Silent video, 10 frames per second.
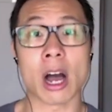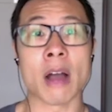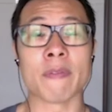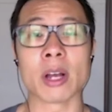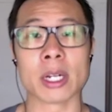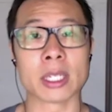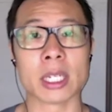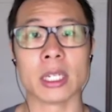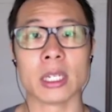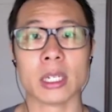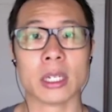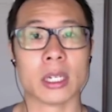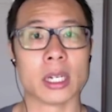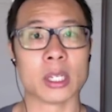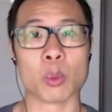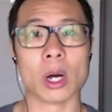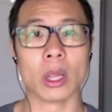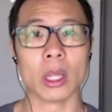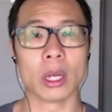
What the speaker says: I've kind of seen as well.